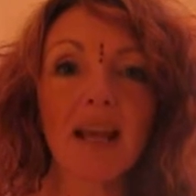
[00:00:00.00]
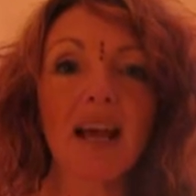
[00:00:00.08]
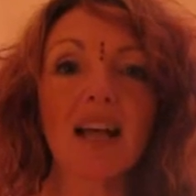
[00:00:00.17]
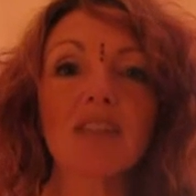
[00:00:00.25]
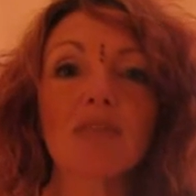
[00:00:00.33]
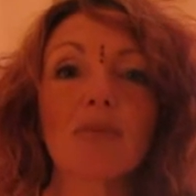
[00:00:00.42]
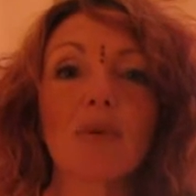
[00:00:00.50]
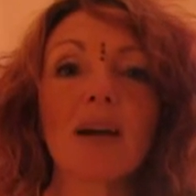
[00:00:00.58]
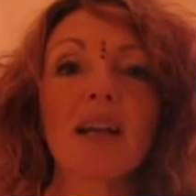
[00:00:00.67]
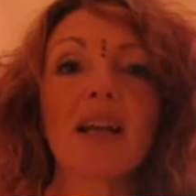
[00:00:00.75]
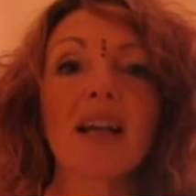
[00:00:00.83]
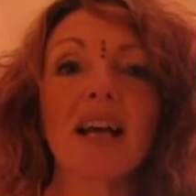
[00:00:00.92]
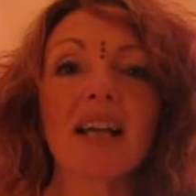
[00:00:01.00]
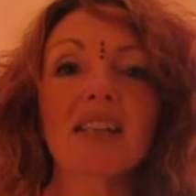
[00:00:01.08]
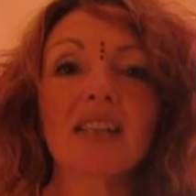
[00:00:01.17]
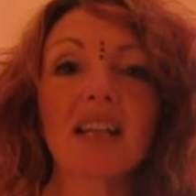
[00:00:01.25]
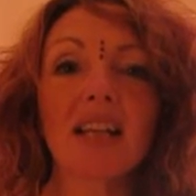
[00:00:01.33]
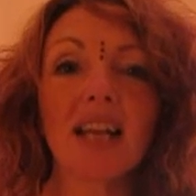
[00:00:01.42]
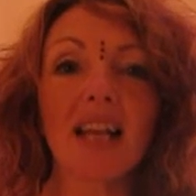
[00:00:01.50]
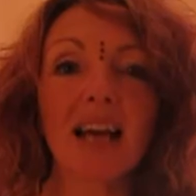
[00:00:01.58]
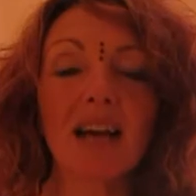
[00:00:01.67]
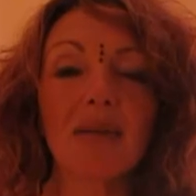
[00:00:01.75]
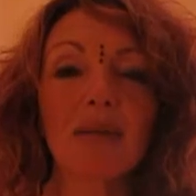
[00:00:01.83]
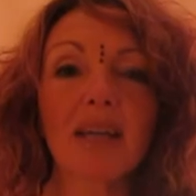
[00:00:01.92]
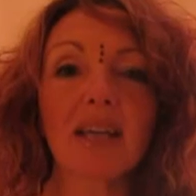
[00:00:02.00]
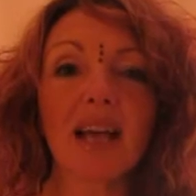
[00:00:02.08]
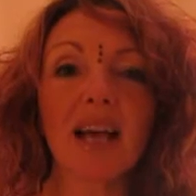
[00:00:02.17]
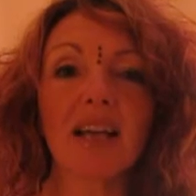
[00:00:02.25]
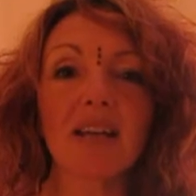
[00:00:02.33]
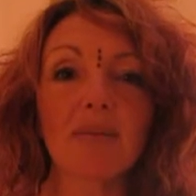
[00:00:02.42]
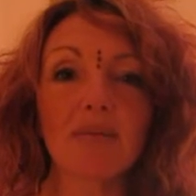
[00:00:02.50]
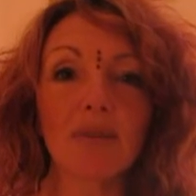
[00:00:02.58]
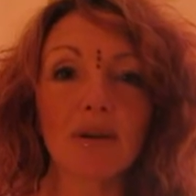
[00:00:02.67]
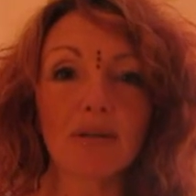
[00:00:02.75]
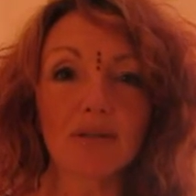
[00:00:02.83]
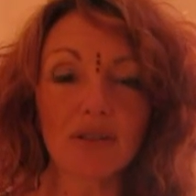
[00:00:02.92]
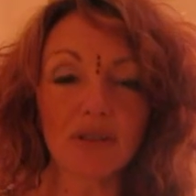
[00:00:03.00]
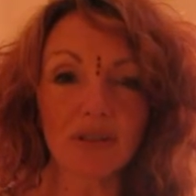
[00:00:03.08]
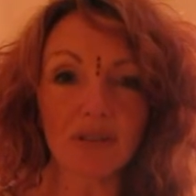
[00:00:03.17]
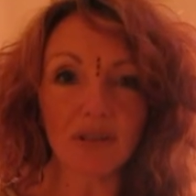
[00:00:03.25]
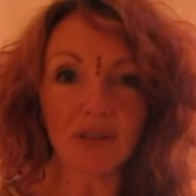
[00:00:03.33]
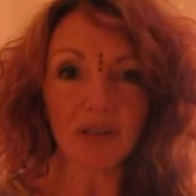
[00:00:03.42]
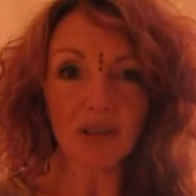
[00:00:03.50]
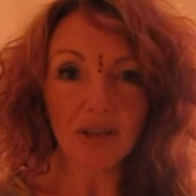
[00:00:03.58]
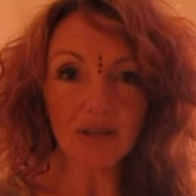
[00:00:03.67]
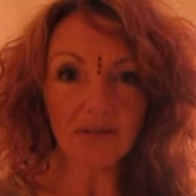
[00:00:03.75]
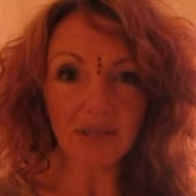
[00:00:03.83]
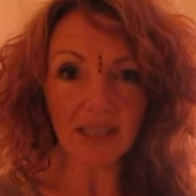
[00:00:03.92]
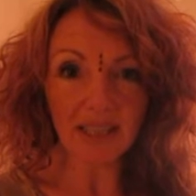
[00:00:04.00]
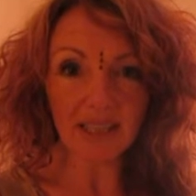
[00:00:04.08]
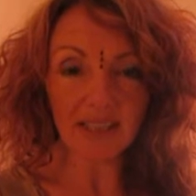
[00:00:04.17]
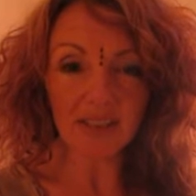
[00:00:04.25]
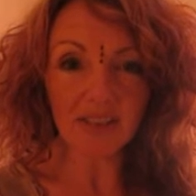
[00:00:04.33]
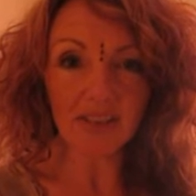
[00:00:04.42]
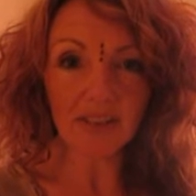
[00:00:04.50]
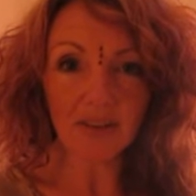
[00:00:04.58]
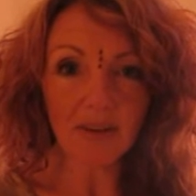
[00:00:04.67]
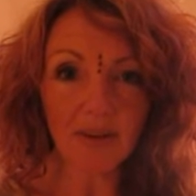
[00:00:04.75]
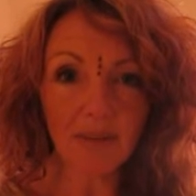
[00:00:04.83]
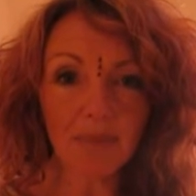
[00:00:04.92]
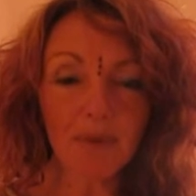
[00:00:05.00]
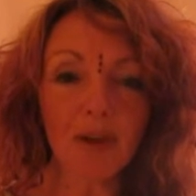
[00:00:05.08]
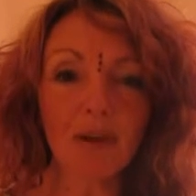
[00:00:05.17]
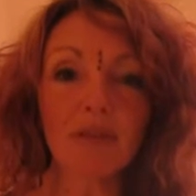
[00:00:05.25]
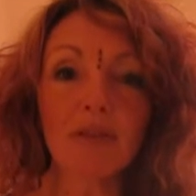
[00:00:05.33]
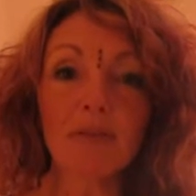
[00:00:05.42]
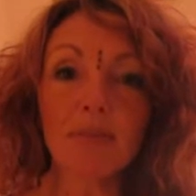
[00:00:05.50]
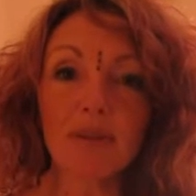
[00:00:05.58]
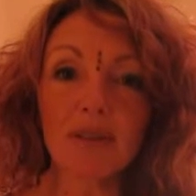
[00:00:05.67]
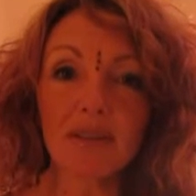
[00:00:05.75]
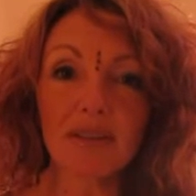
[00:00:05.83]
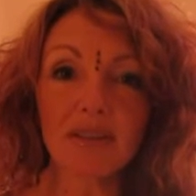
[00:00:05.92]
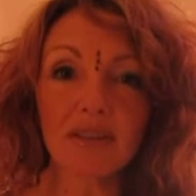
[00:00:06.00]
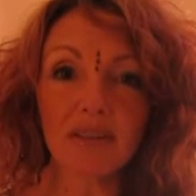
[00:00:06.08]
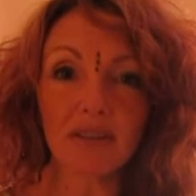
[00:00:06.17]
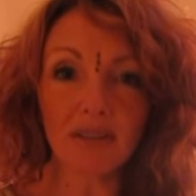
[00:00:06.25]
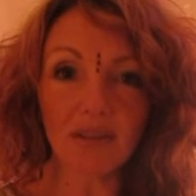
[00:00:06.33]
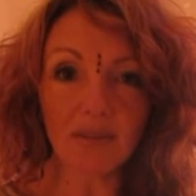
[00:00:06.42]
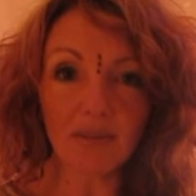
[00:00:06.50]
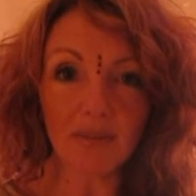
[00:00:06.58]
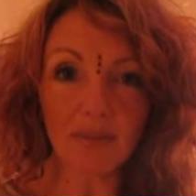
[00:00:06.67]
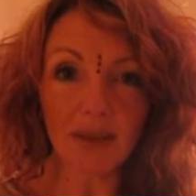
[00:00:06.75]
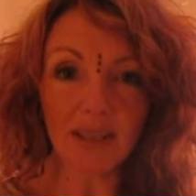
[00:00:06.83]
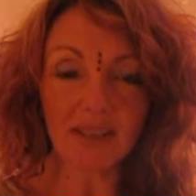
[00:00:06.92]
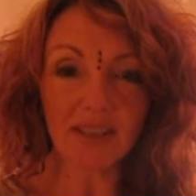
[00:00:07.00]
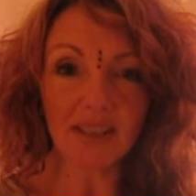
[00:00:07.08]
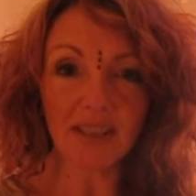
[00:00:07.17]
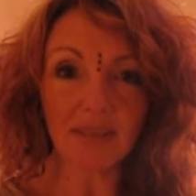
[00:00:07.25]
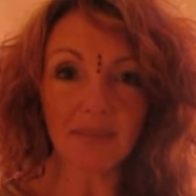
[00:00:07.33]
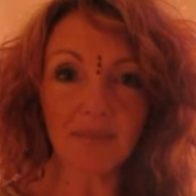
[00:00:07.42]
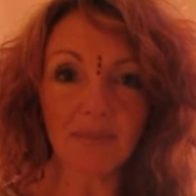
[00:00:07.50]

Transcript: as well as allowing an emotional release of the burden of the masculine,